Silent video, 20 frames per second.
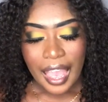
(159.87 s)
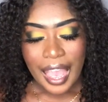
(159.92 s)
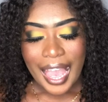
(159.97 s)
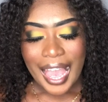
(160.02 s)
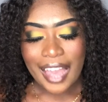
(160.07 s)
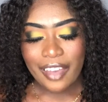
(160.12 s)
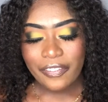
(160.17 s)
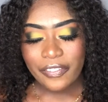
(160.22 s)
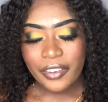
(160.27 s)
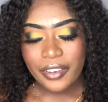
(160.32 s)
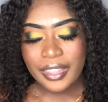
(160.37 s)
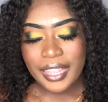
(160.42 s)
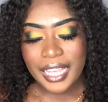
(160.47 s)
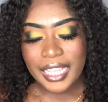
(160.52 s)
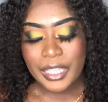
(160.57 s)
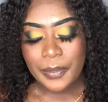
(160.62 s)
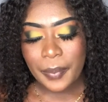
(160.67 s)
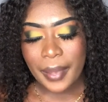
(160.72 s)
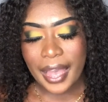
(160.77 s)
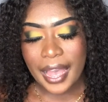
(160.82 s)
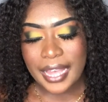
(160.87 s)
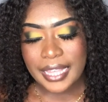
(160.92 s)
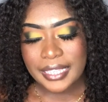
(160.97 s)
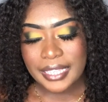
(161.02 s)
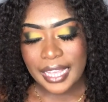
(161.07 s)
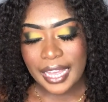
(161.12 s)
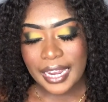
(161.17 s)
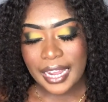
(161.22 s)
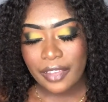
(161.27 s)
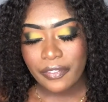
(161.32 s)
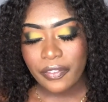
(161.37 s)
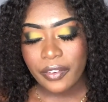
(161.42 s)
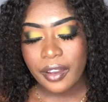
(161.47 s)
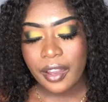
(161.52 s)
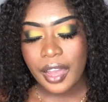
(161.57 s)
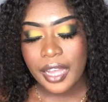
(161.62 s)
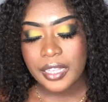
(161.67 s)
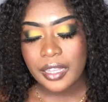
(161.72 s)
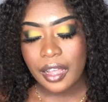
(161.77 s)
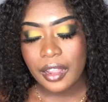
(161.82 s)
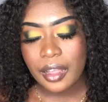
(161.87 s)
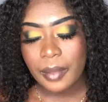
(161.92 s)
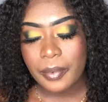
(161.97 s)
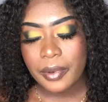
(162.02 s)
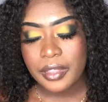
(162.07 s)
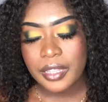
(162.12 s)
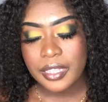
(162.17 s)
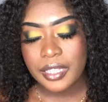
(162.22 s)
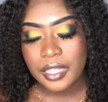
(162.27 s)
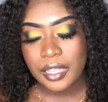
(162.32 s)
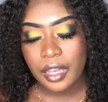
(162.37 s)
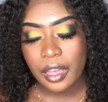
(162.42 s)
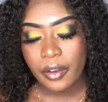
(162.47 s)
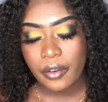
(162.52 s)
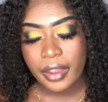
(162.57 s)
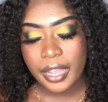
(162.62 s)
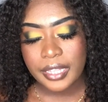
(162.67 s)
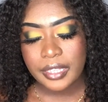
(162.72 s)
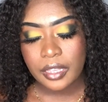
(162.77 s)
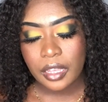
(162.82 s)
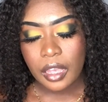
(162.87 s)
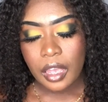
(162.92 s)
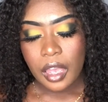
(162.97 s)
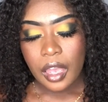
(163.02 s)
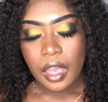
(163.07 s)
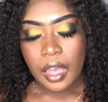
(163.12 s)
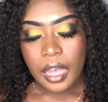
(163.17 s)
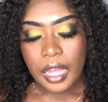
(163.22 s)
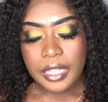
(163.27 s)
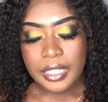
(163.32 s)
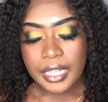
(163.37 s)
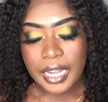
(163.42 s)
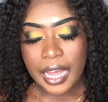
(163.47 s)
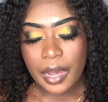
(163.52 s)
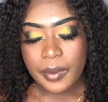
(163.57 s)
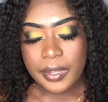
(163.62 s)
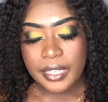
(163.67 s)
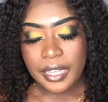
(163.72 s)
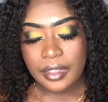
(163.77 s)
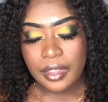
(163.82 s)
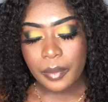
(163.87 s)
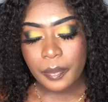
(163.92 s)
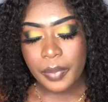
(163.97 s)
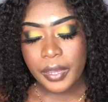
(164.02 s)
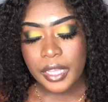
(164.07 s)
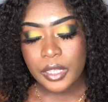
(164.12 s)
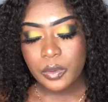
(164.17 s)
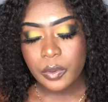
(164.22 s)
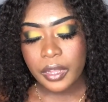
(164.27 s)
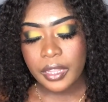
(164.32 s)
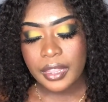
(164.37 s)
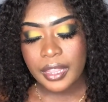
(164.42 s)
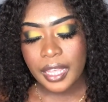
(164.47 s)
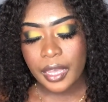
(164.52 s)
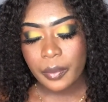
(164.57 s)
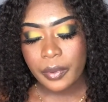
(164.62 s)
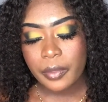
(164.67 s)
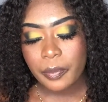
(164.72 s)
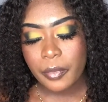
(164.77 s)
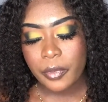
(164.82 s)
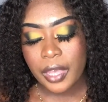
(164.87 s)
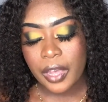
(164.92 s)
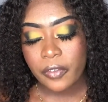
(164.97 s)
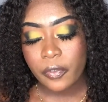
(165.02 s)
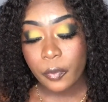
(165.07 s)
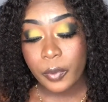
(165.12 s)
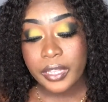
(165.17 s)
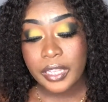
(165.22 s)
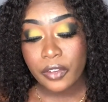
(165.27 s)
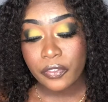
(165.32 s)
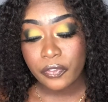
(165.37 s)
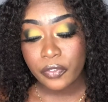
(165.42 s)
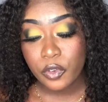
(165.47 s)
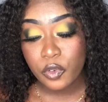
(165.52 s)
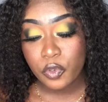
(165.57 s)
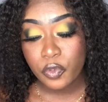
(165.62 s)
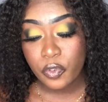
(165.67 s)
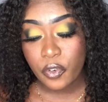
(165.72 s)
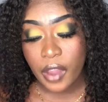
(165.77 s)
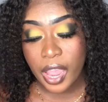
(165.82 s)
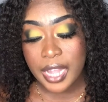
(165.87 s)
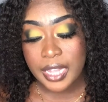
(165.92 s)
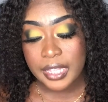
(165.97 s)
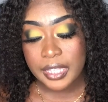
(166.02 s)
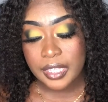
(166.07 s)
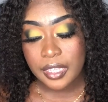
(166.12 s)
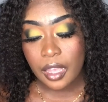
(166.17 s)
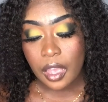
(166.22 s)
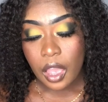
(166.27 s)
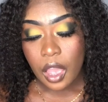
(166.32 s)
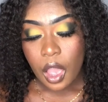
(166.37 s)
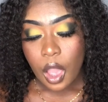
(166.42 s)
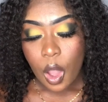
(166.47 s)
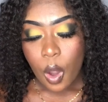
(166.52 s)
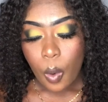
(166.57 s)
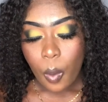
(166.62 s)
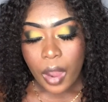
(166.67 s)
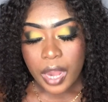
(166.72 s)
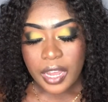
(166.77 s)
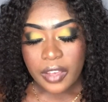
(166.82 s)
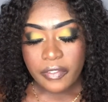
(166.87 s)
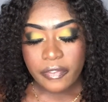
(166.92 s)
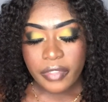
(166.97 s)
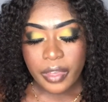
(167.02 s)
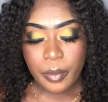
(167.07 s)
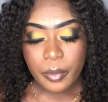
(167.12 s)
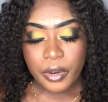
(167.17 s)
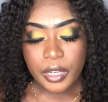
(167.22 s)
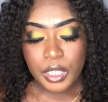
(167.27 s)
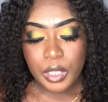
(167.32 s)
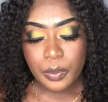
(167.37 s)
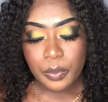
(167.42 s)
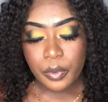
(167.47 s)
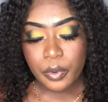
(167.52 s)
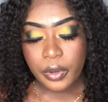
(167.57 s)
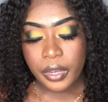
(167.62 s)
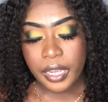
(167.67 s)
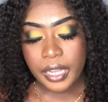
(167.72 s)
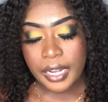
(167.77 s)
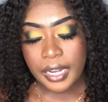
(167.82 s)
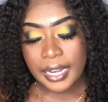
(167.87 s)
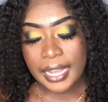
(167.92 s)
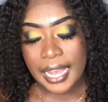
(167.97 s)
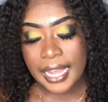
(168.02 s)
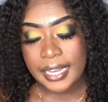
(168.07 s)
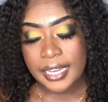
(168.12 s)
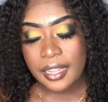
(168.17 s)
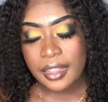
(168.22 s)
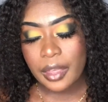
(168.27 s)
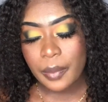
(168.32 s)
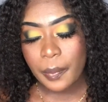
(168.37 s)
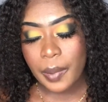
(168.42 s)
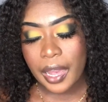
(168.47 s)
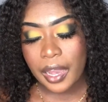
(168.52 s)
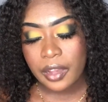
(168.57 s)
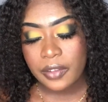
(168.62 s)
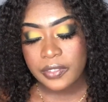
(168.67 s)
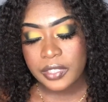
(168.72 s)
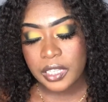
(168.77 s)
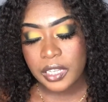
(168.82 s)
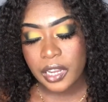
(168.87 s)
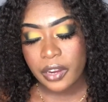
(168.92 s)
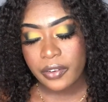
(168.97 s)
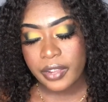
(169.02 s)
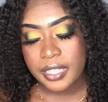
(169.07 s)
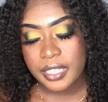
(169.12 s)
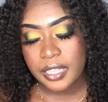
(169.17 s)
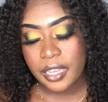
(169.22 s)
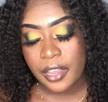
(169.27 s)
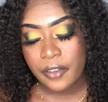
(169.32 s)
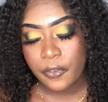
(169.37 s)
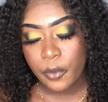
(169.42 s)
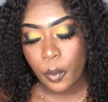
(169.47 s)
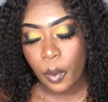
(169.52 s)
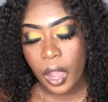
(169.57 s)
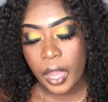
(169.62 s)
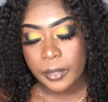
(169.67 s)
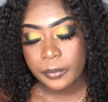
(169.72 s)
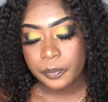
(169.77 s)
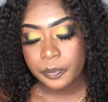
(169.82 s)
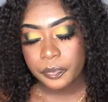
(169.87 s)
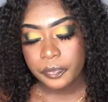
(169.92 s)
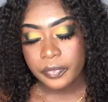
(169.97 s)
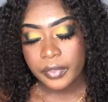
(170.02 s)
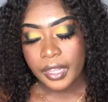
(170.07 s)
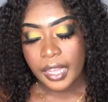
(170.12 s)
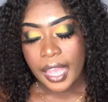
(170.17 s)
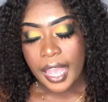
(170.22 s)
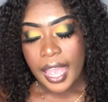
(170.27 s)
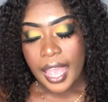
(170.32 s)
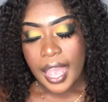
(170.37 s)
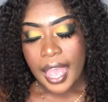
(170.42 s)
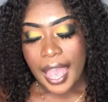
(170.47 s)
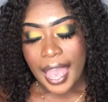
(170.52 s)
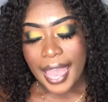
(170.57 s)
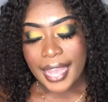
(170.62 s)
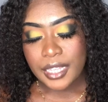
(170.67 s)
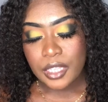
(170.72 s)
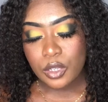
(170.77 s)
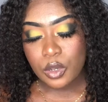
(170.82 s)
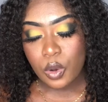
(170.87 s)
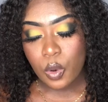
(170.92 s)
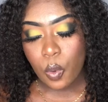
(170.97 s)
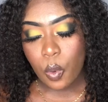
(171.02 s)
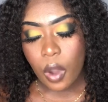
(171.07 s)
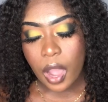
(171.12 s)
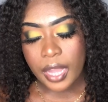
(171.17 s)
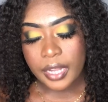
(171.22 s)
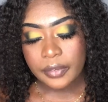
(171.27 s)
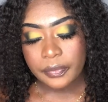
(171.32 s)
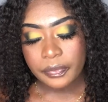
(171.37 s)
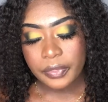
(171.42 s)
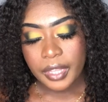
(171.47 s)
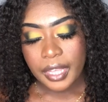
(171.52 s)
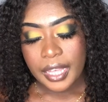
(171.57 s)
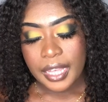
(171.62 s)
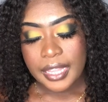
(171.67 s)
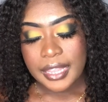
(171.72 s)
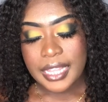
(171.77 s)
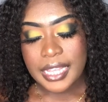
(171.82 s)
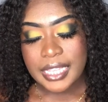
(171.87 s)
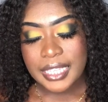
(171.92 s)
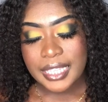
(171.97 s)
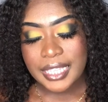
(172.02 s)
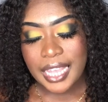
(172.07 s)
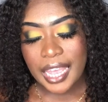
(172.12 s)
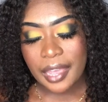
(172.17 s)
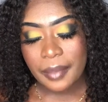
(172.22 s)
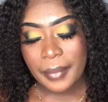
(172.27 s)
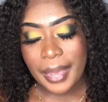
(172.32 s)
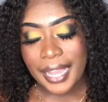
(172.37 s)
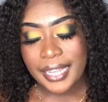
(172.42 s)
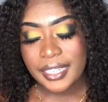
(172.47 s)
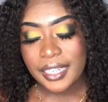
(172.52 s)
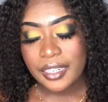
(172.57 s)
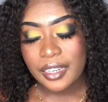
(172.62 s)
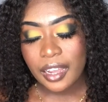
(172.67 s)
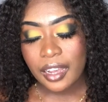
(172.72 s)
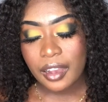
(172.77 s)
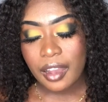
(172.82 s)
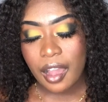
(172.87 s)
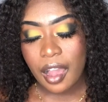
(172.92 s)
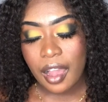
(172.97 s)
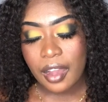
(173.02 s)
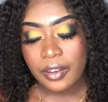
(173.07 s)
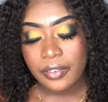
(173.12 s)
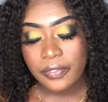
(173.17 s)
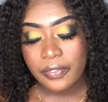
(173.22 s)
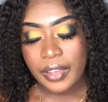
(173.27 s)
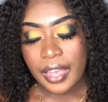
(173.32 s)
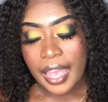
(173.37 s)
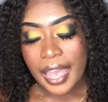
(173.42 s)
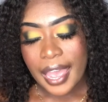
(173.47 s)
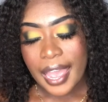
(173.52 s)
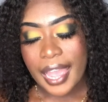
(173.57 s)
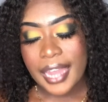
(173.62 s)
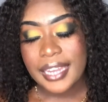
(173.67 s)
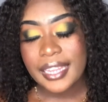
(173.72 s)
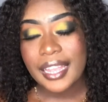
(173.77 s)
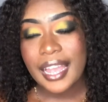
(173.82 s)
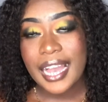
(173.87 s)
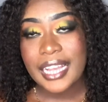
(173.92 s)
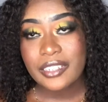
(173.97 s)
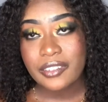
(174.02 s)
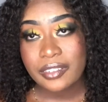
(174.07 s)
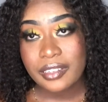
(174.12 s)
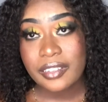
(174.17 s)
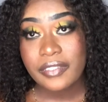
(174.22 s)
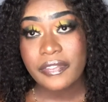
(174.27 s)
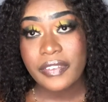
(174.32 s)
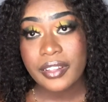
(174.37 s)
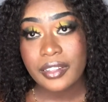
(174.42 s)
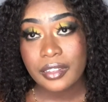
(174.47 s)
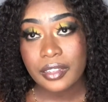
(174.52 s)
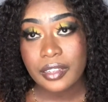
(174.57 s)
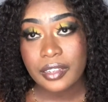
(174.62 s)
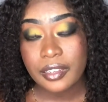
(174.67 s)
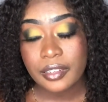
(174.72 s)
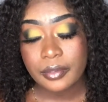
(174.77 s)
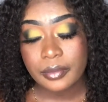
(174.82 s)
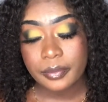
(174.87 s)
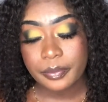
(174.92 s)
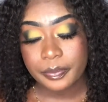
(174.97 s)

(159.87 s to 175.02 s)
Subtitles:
A few days passed, and I forgot all about the cigarette, until I was at the beach one day with a few friends. One of them was smoking and handed the pack of cigarettes to everyone. I took one. This time I did not cough and it actually felt good.